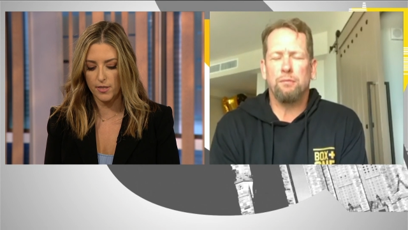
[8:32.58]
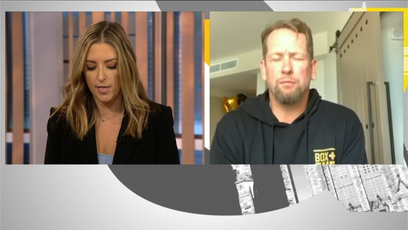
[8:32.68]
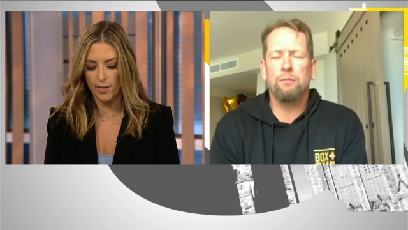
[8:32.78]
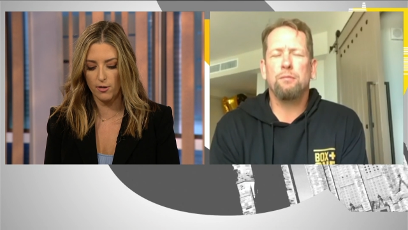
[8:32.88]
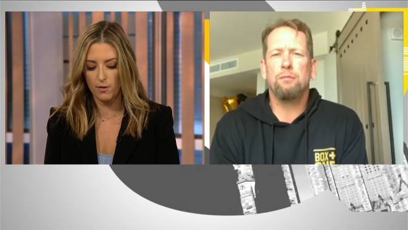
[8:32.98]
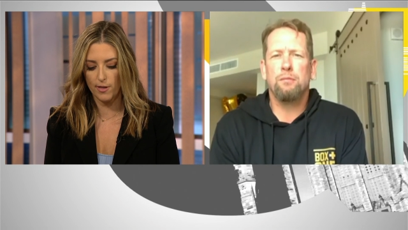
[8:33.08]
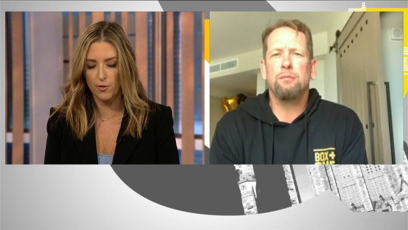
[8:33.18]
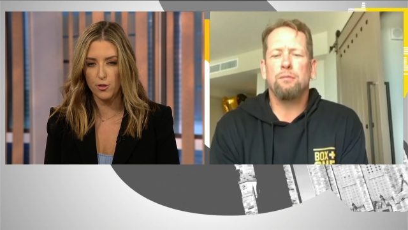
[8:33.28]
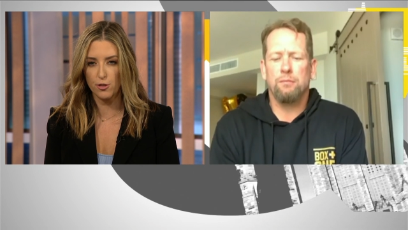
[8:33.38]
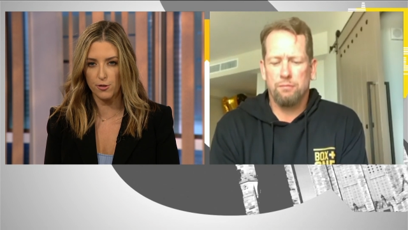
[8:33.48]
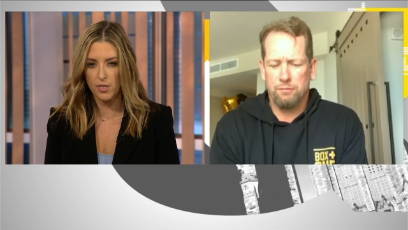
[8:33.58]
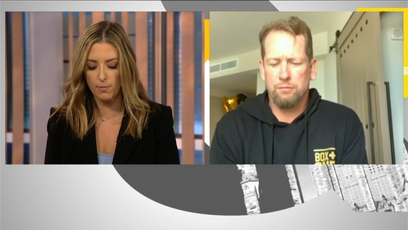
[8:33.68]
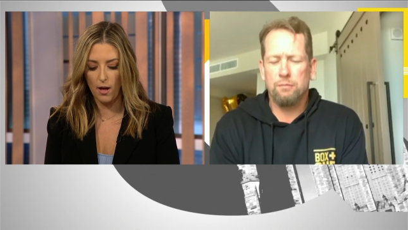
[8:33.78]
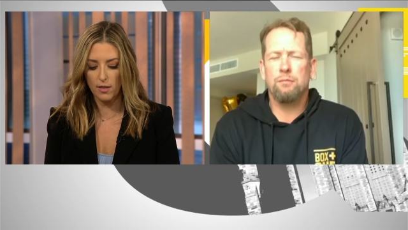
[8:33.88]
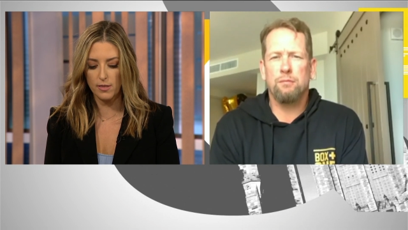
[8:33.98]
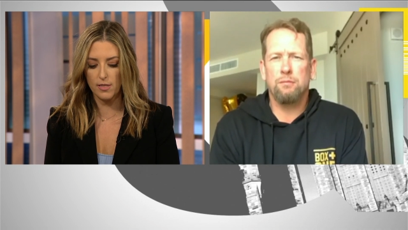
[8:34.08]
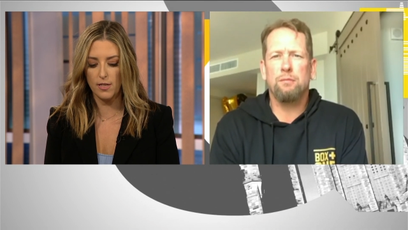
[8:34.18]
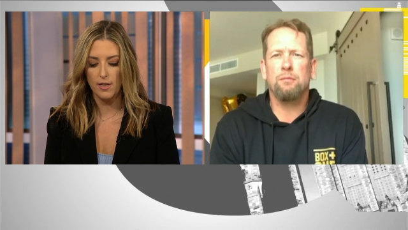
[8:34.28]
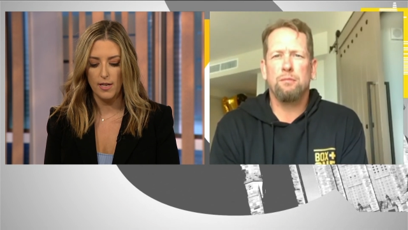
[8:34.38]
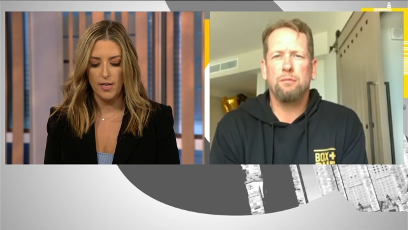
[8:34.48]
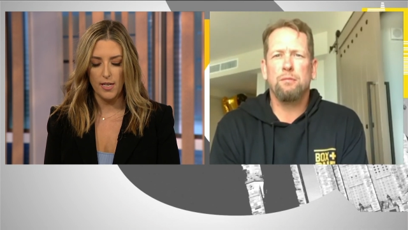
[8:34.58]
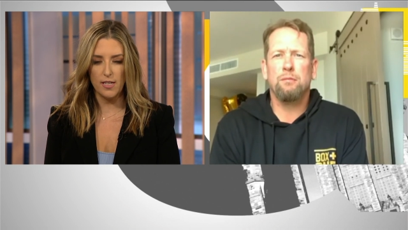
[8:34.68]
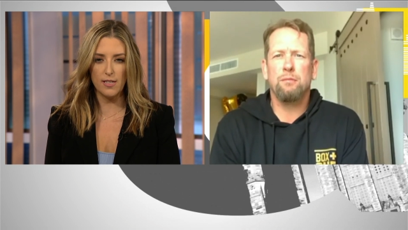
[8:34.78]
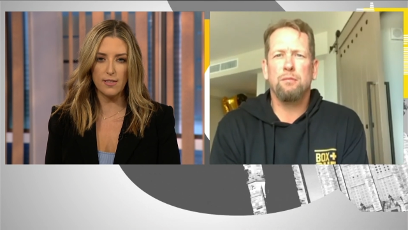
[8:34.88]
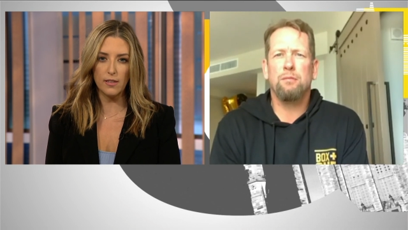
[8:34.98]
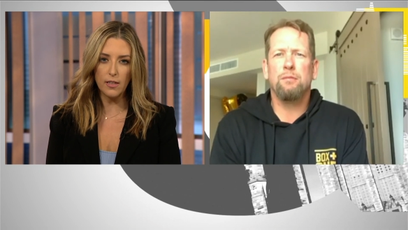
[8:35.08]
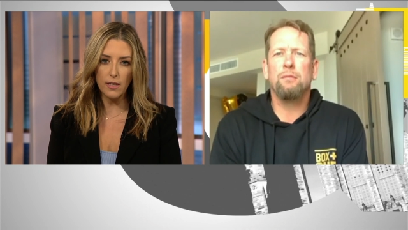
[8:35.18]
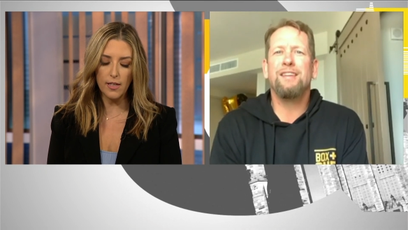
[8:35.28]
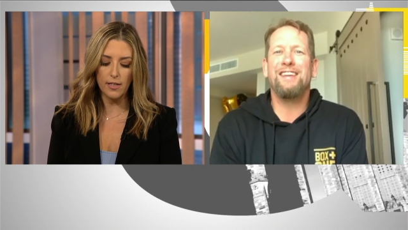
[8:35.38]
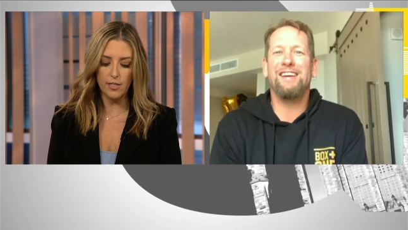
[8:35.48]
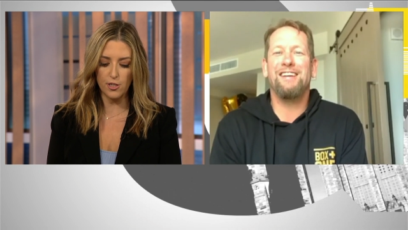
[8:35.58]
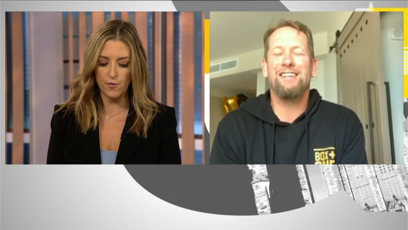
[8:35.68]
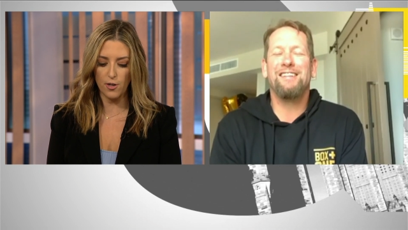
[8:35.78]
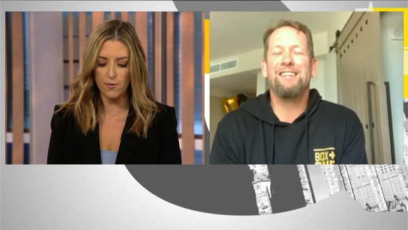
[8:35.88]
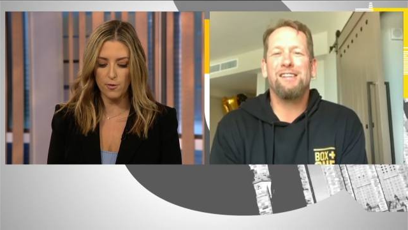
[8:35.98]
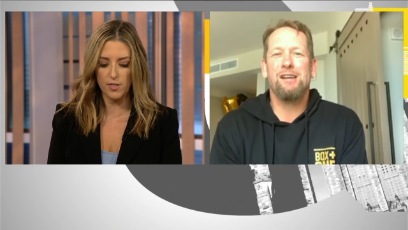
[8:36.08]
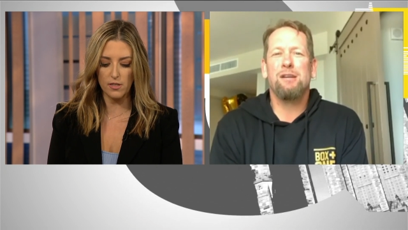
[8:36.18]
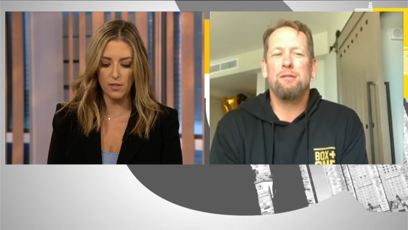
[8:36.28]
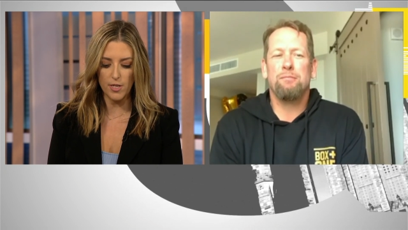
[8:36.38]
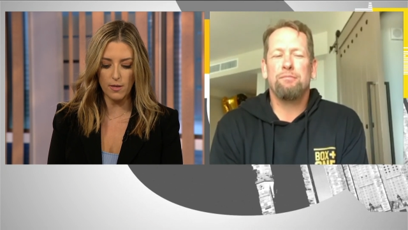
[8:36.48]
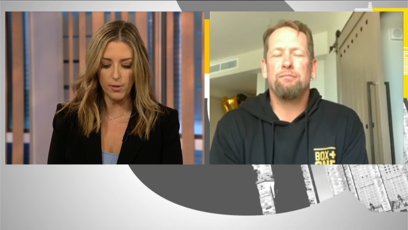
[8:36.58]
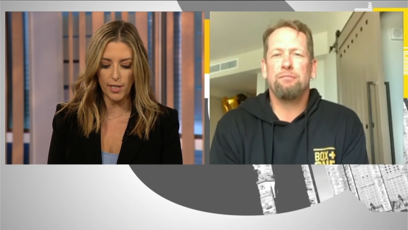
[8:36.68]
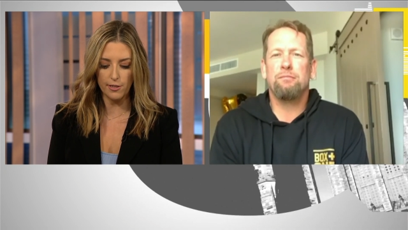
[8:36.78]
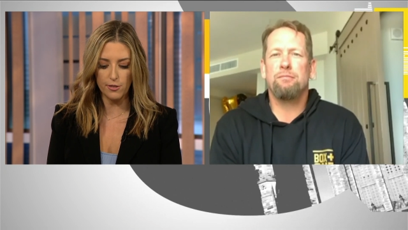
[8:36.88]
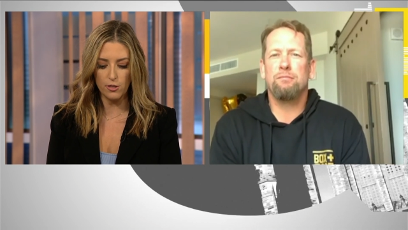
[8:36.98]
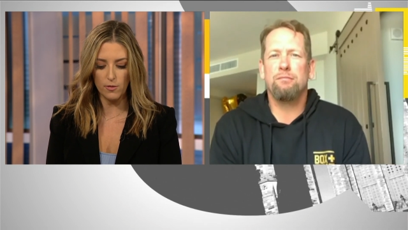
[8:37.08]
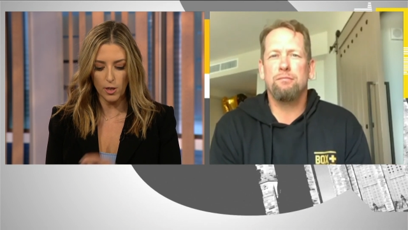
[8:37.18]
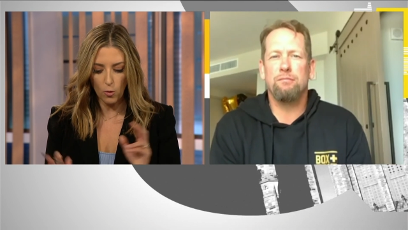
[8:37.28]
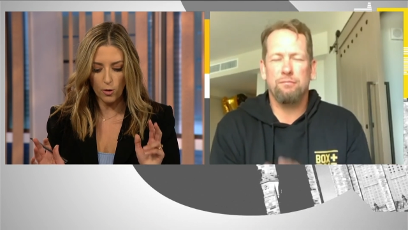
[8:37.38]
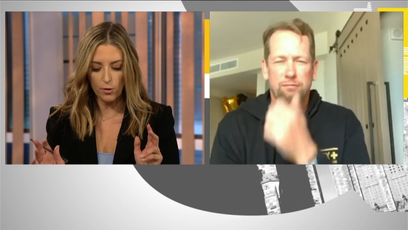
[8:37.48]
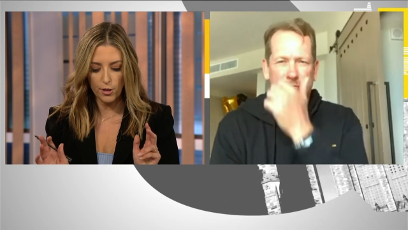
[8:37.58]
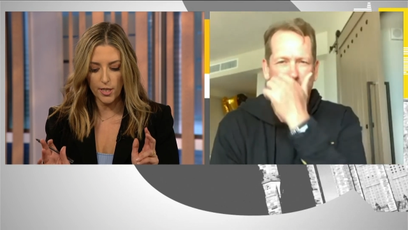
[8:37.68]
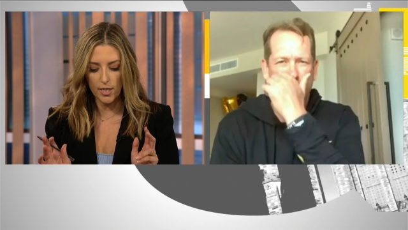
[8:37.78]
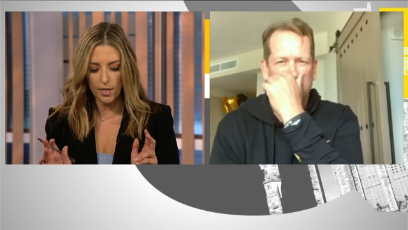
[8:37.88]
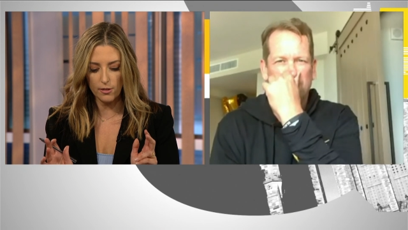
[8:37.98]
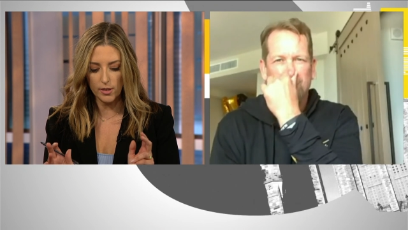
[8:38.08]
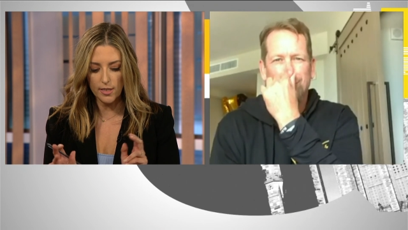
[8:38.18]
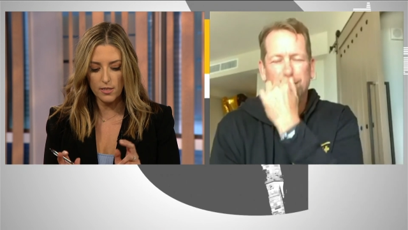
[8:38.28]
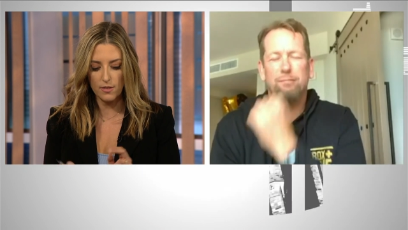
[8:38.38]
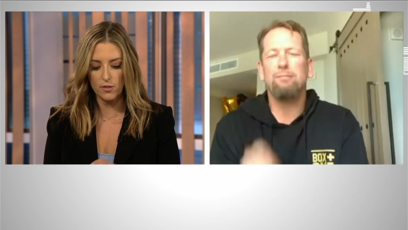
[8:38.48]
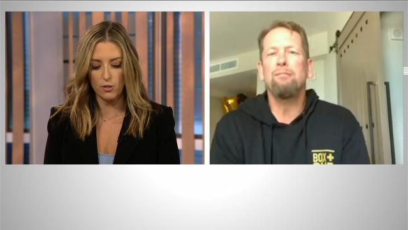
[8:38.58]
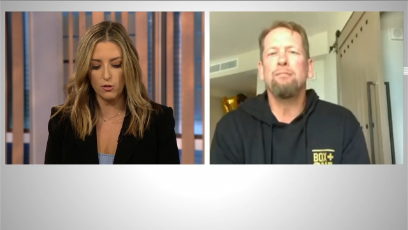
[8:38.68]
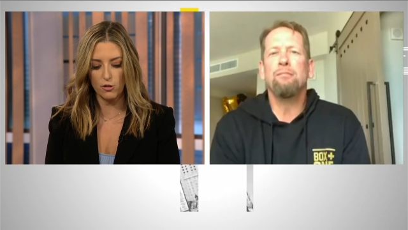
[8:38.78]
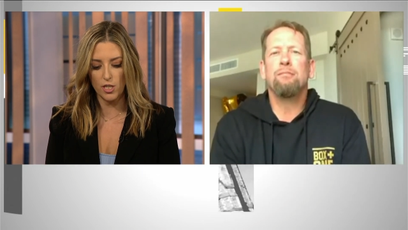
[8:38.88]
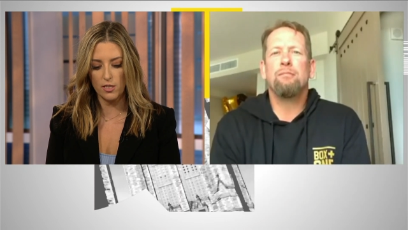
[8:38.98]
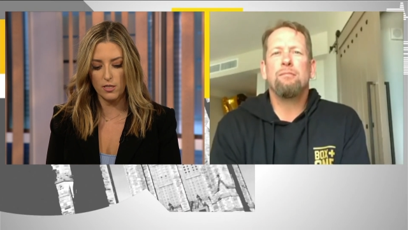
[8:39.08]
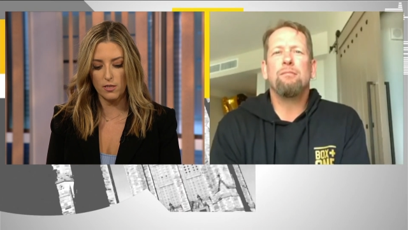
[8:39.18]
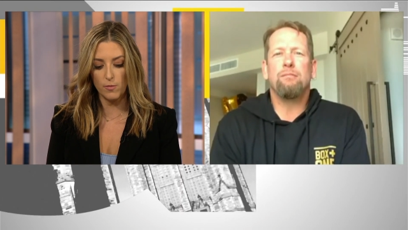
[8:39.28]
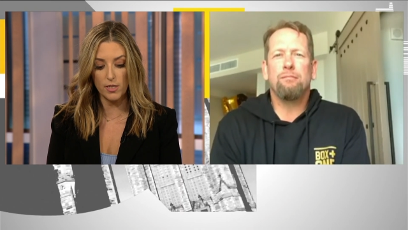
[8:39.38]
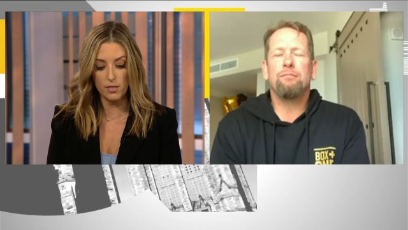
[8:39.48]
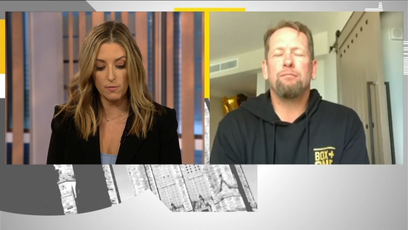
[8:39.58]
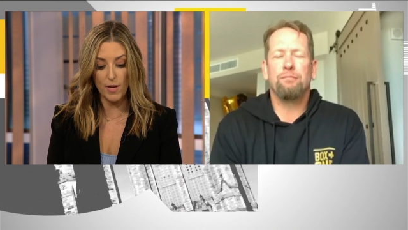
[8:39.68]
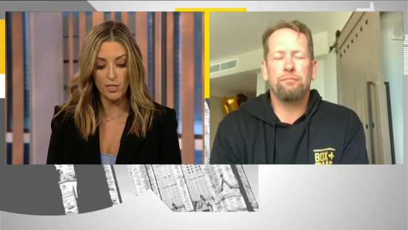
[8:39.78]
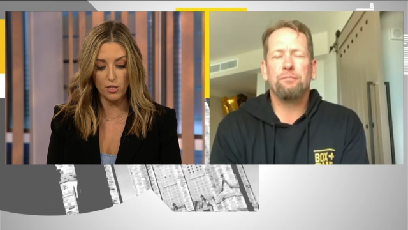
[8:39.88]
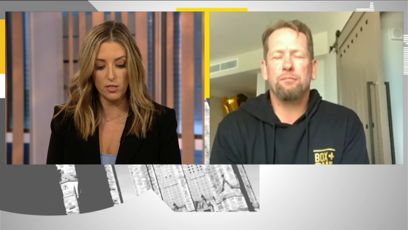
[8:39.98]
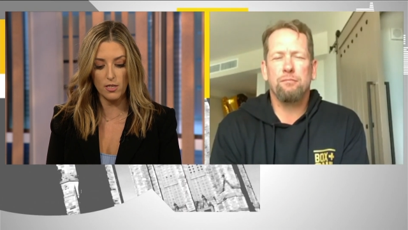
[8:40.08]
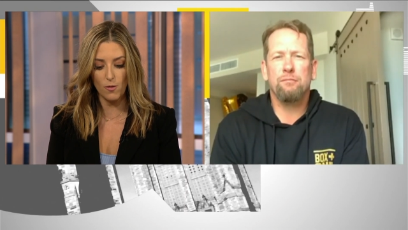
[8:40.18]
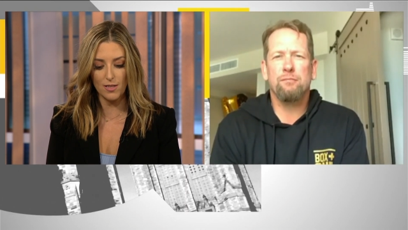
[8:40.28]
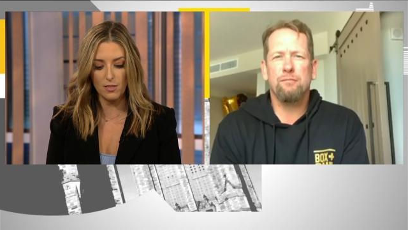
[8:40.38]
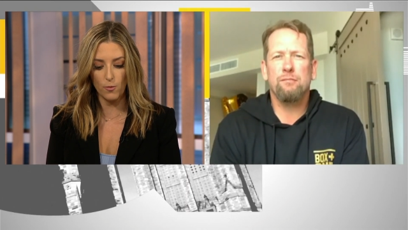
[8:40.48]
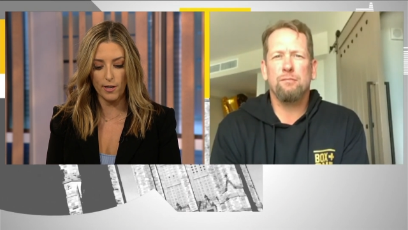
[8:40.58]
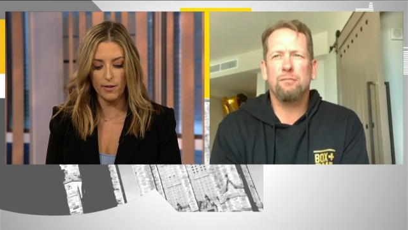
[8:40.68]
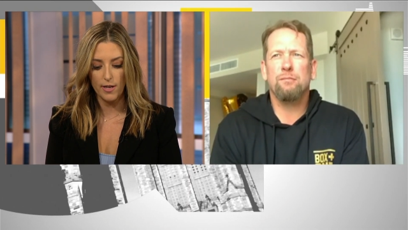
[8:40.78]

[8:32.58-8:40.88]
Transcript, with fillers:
Speaker 1: anger around the jersey policy. He says the league, yeah. just for our viewers, is limiting players to a quote cookie cutter list of social justice messages. He wants to wear